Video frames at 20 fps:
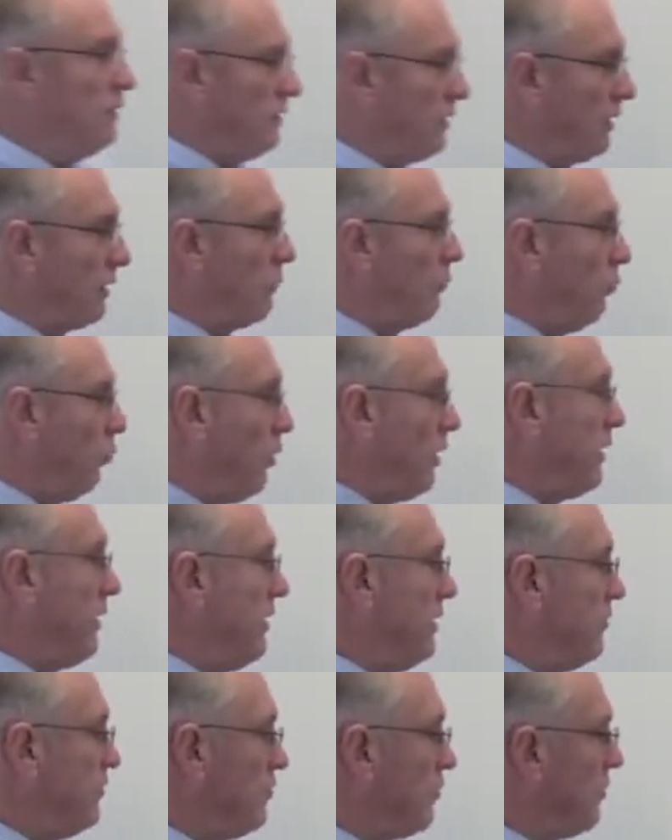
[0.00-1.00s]
Tell them what it
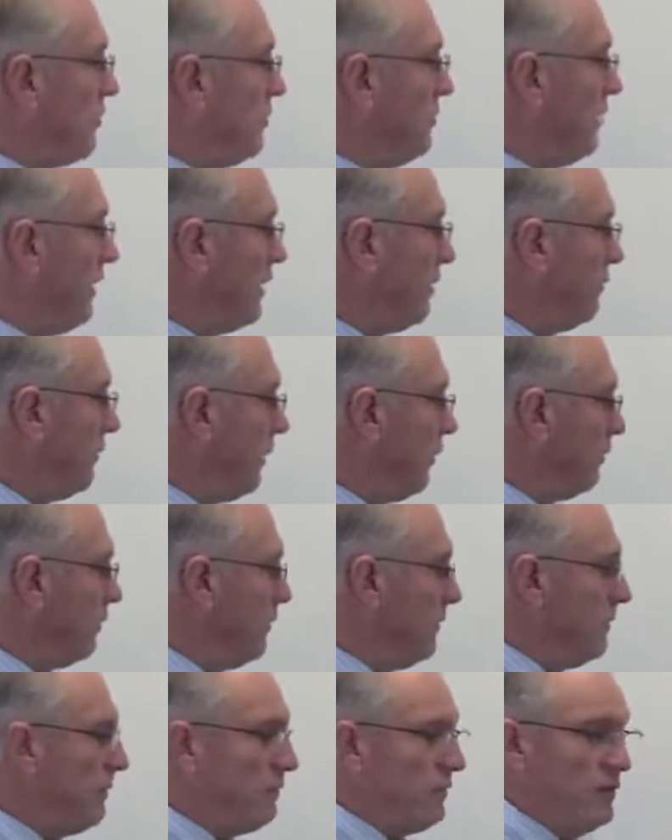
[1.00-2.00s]
is you're upset
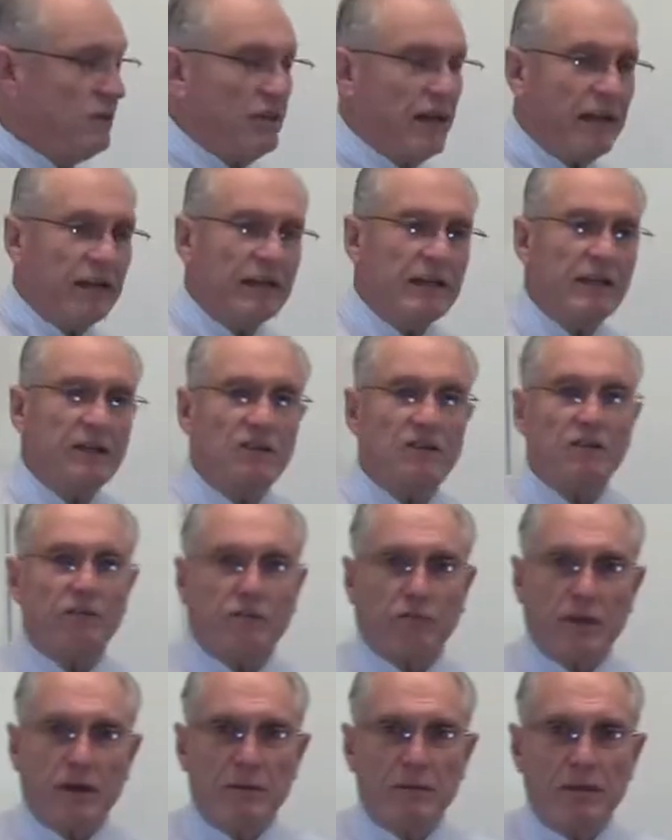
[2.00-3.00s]
about. The second is to
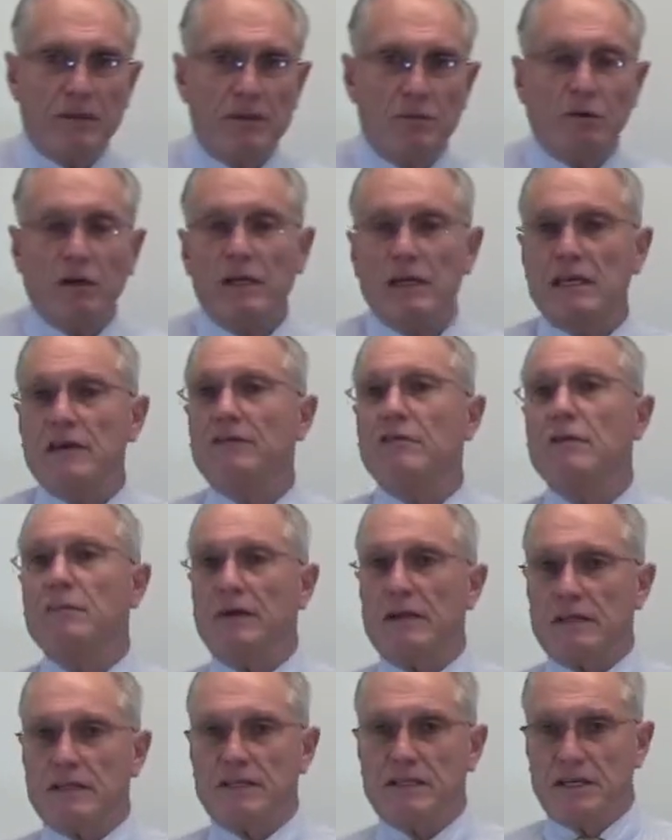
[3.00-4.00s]
frame it. You want to give them
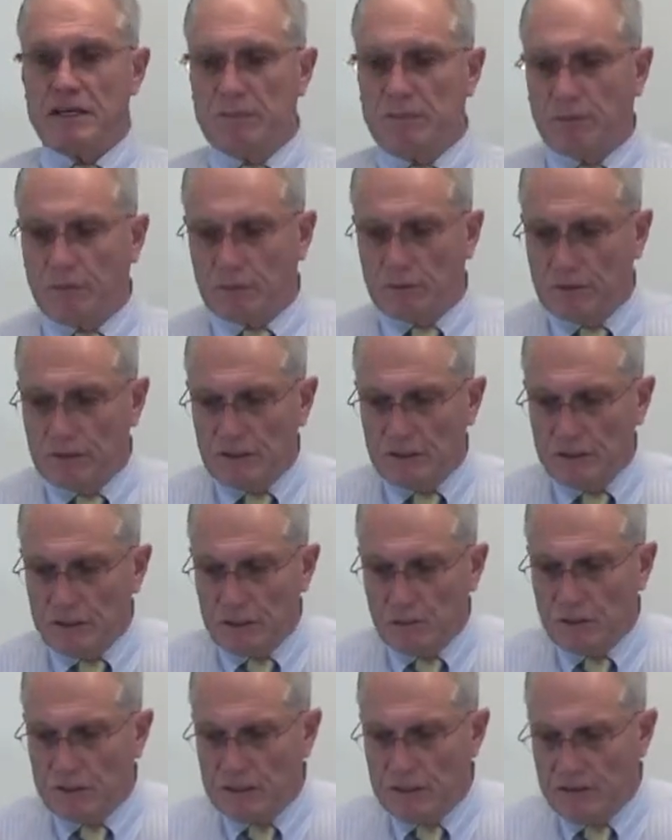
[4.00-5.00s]
an example
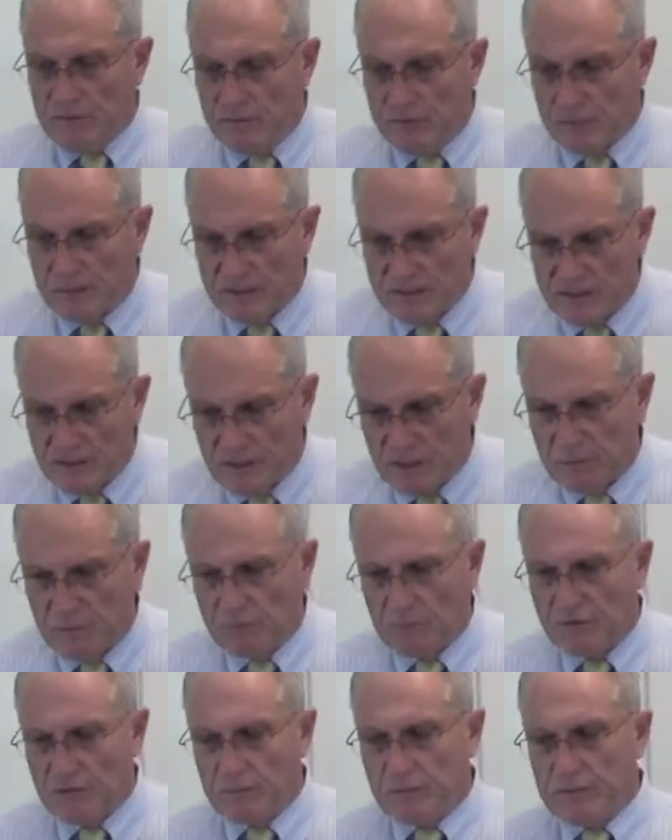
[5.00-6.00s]
you want to give them an
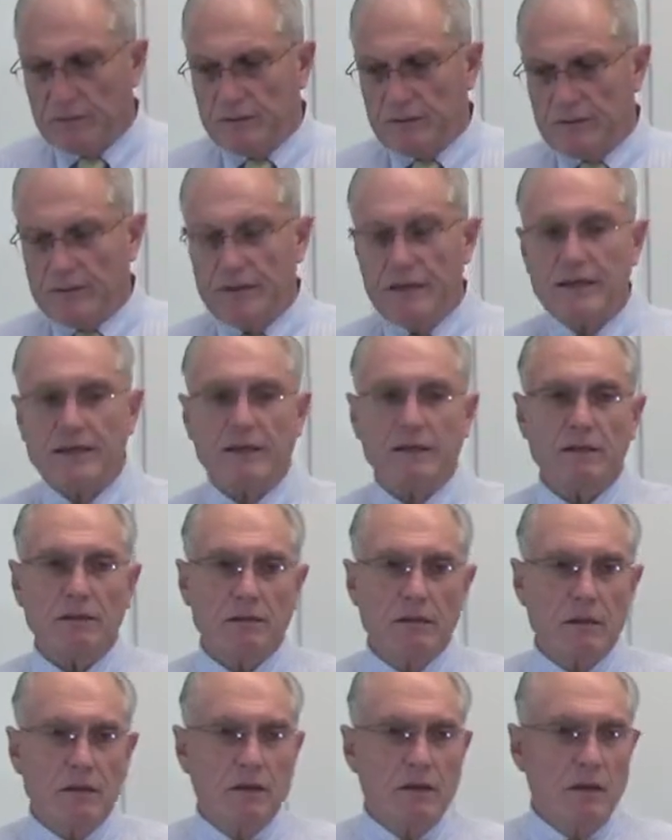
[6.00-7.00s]
example, something that they
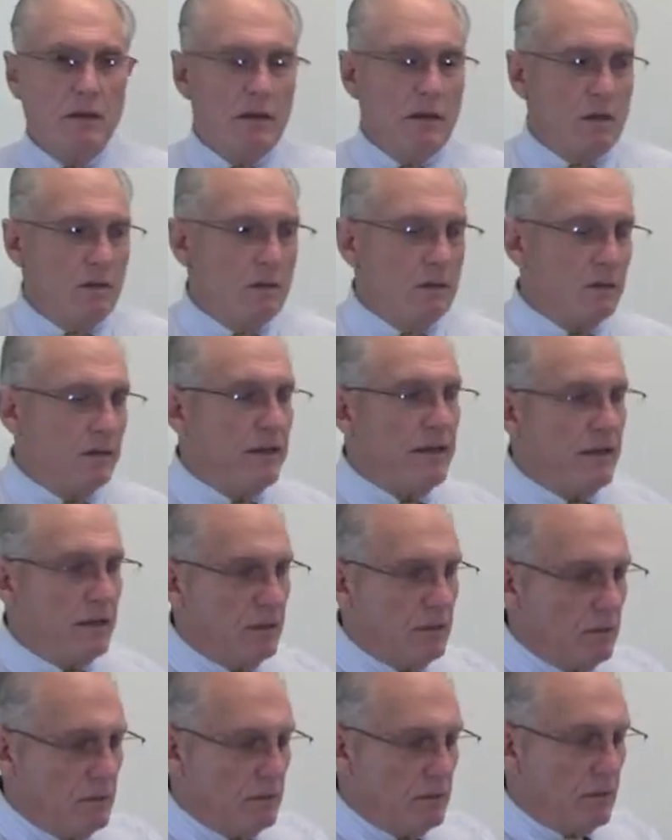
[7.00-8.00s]
can that they
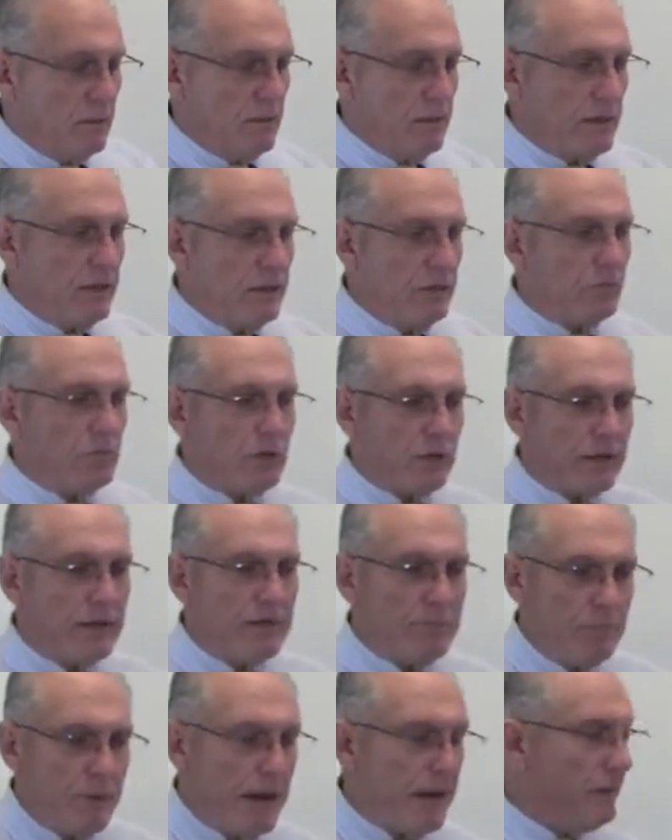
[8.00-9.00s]
can they can
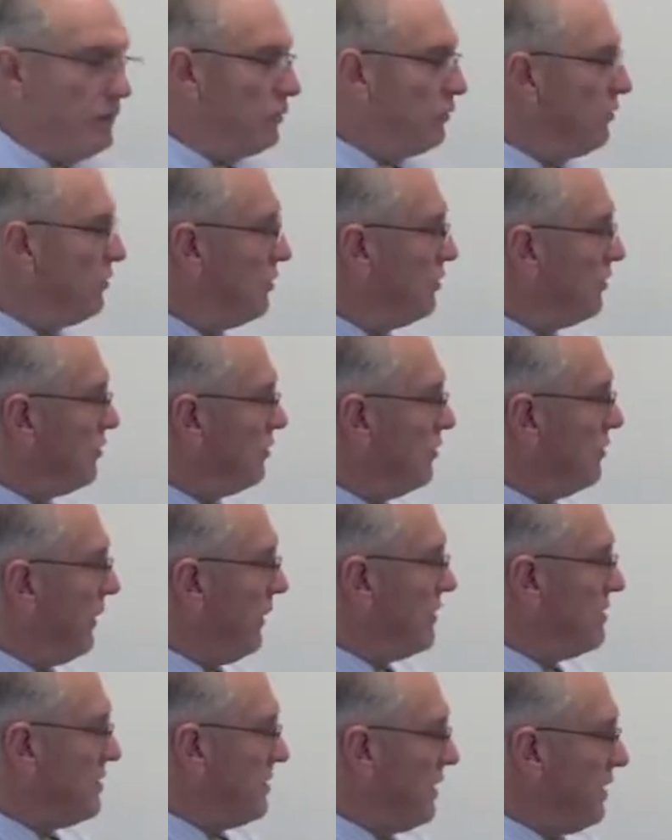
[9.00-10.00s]
relate back to. So you, you
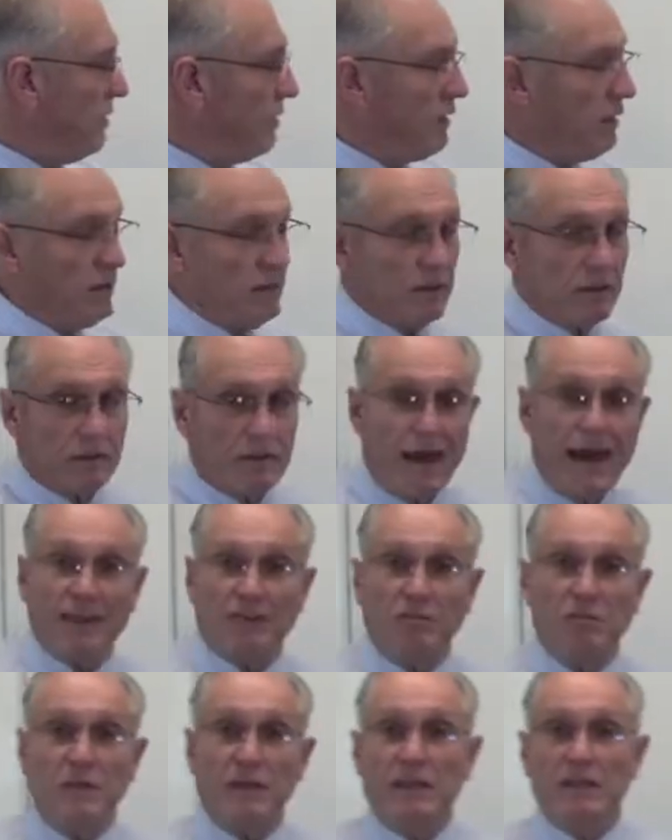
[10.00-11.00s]
might say in the
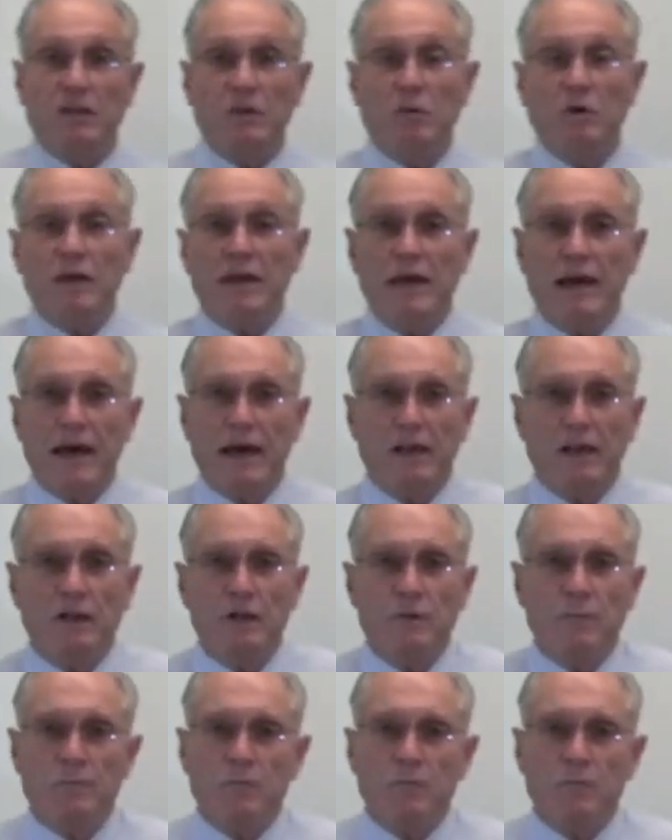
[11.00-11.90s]
last meeting that we had,